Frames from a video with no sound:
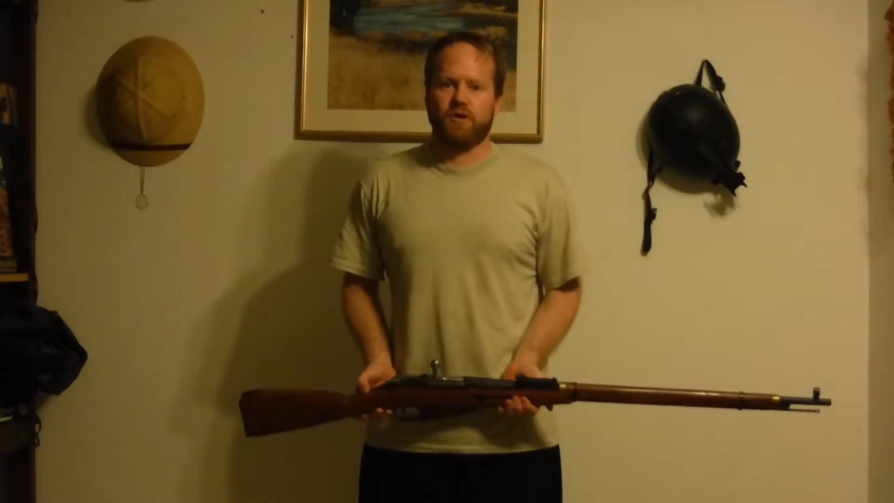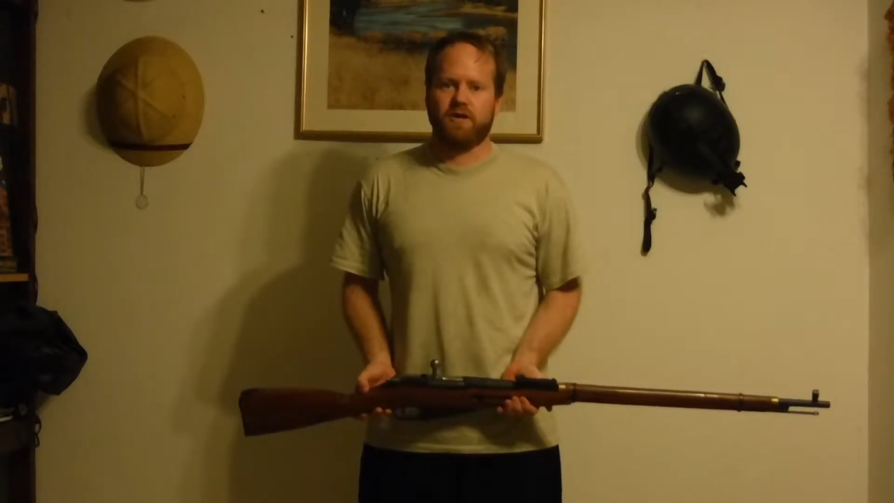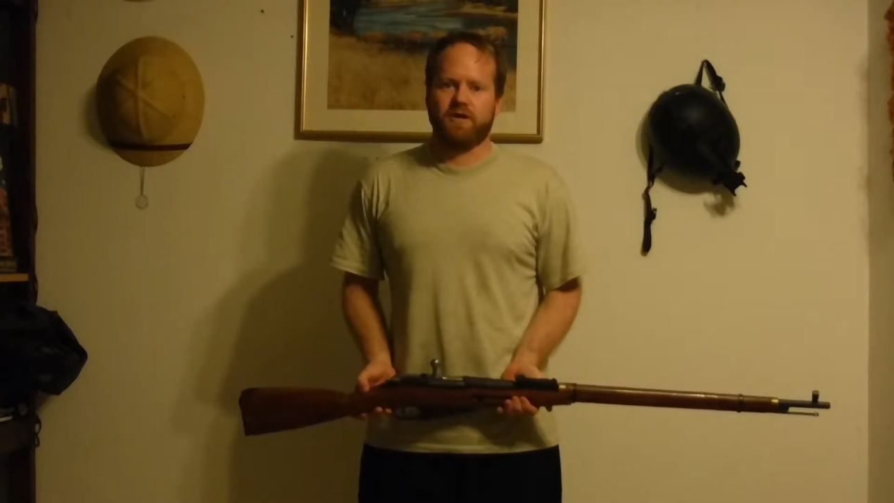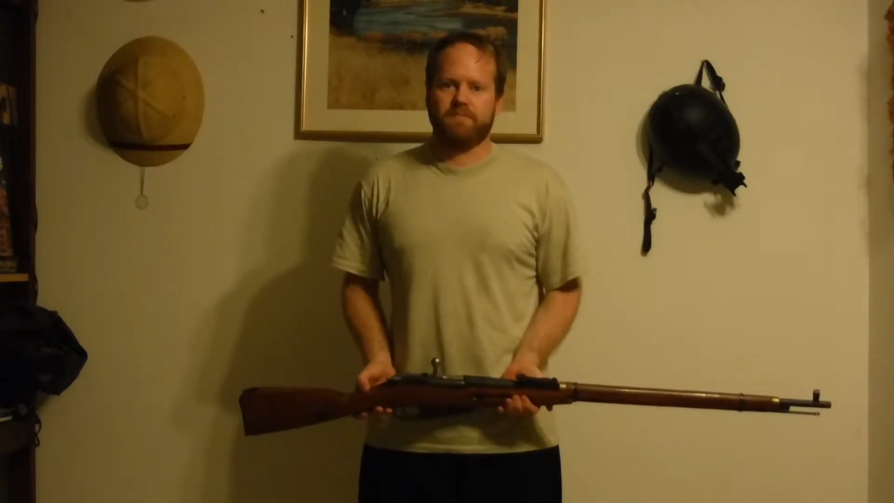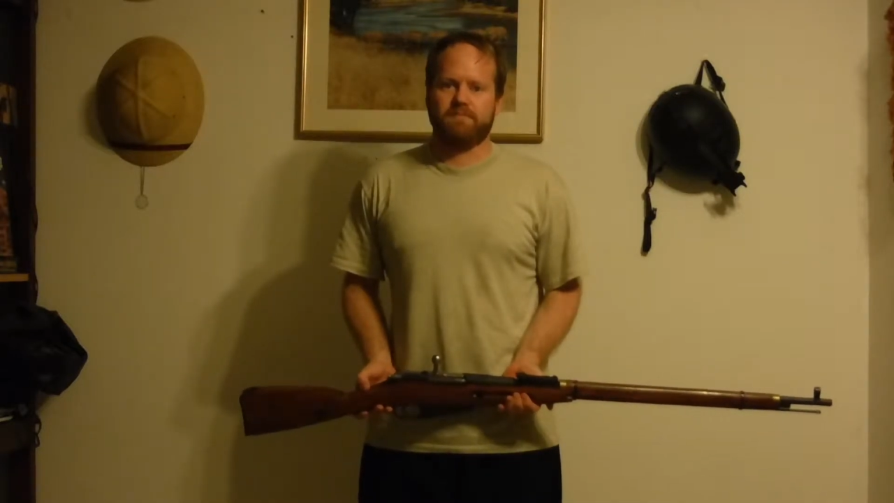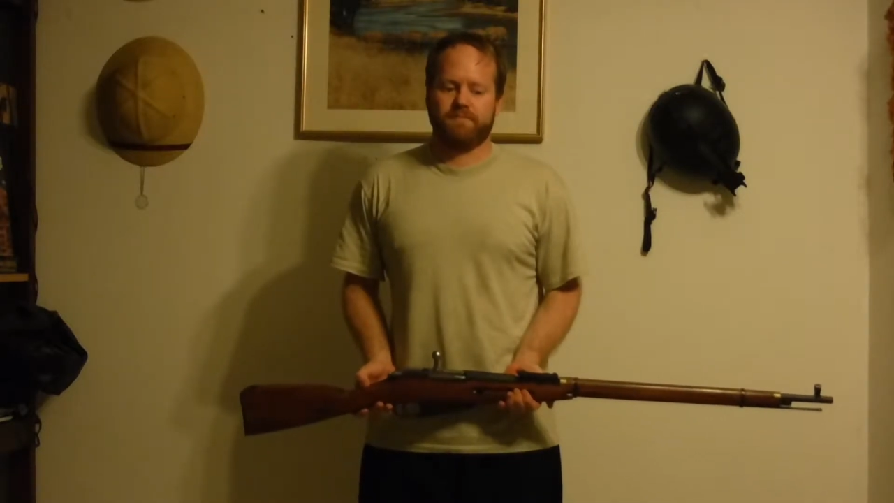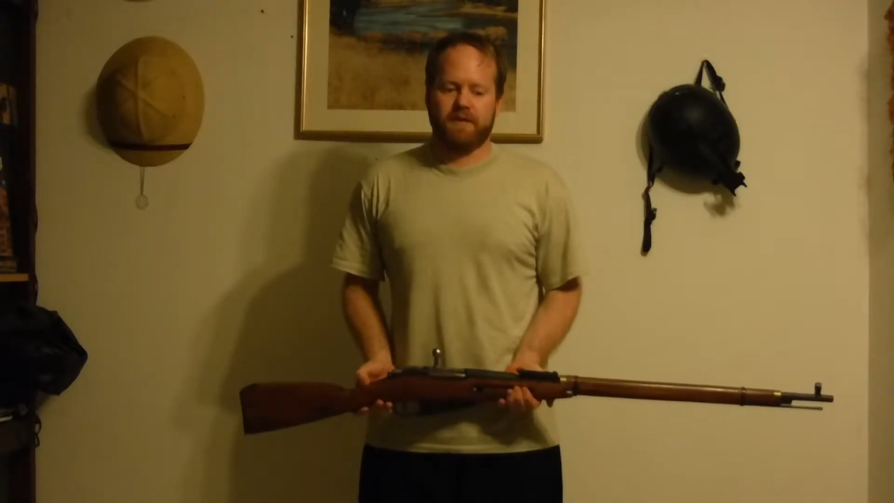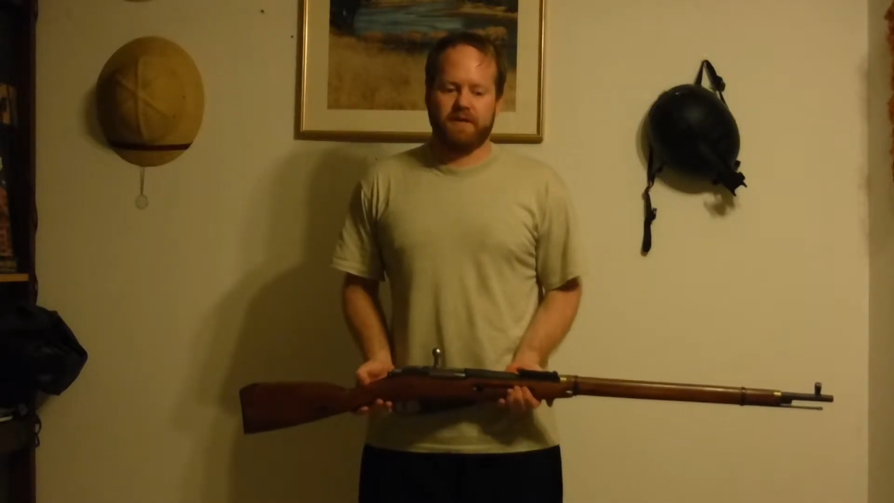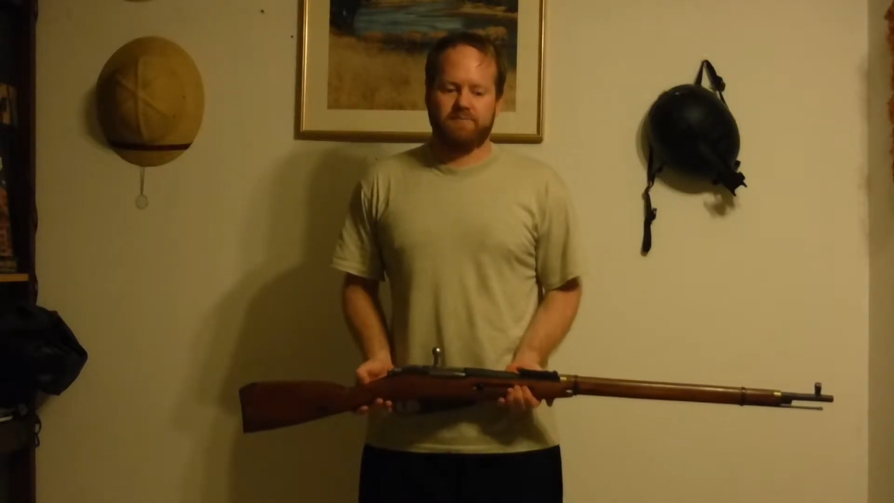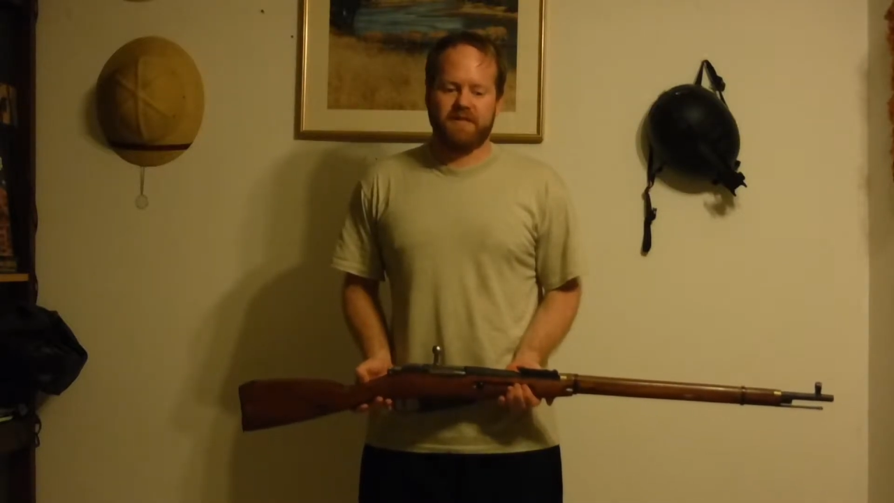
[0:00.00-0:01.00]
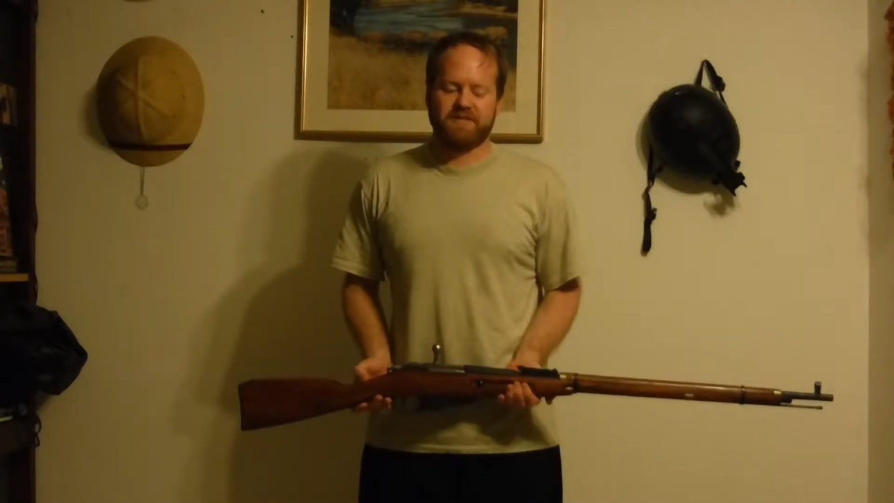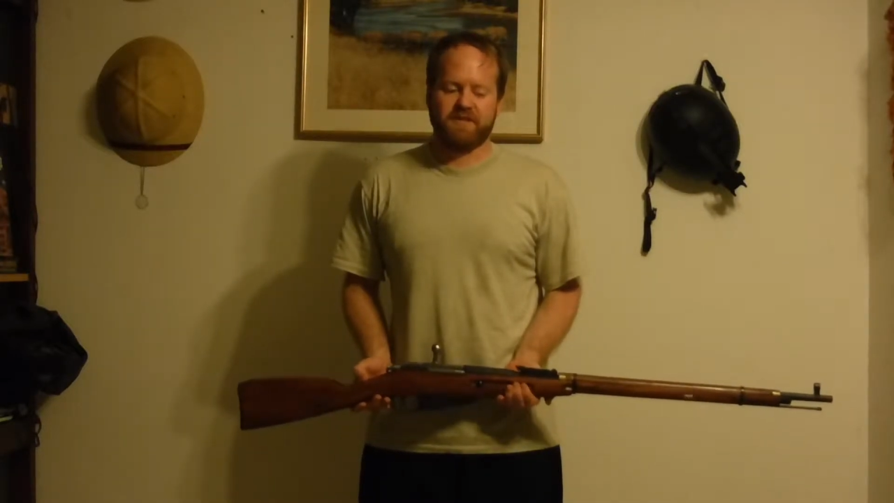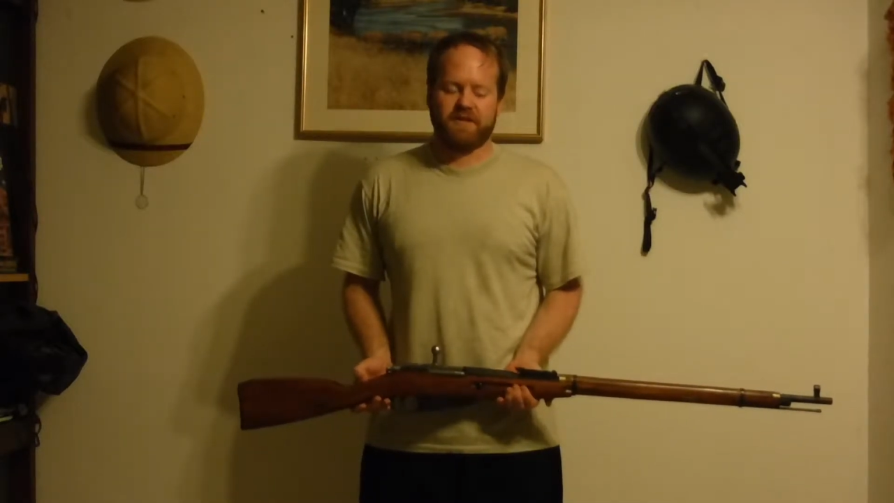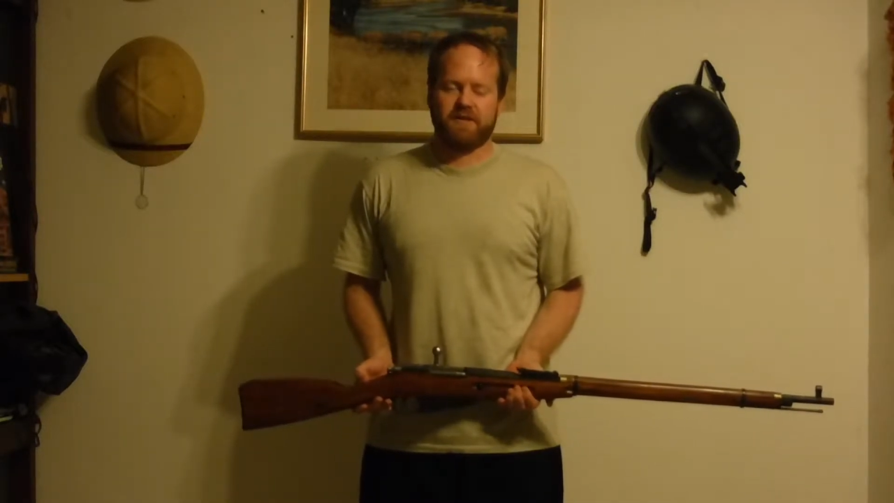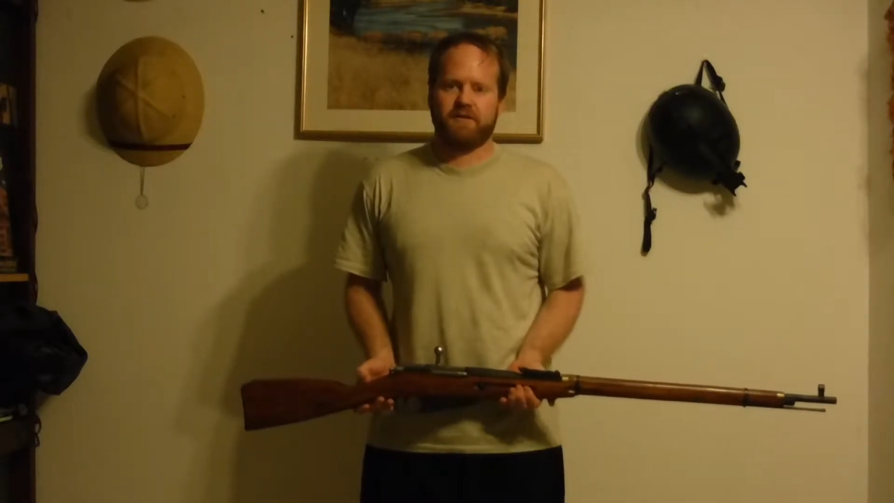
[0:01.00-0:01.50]
a
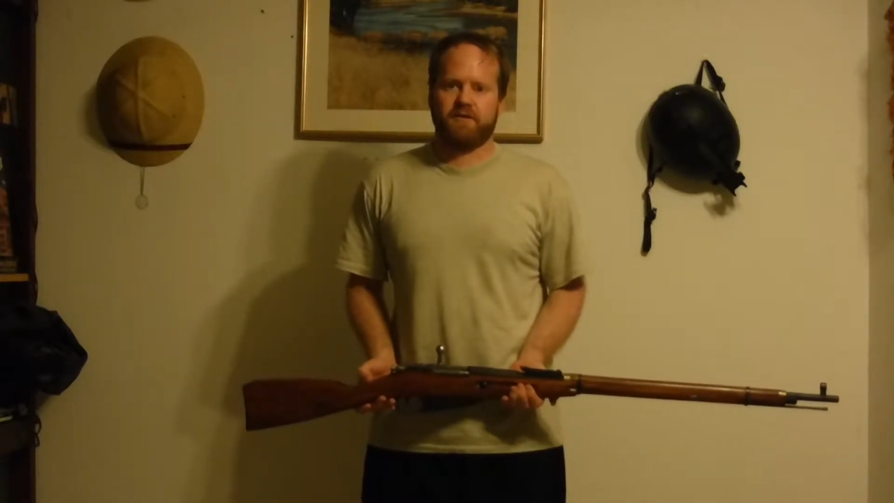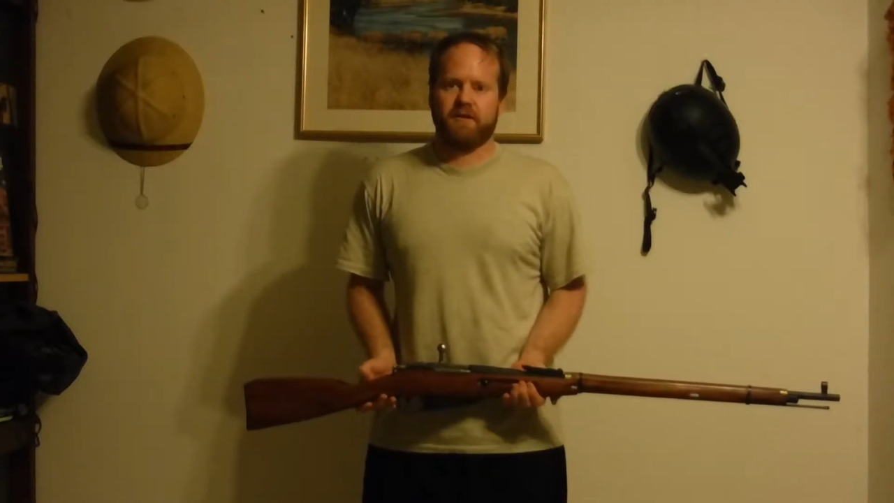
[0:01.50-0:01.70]
basic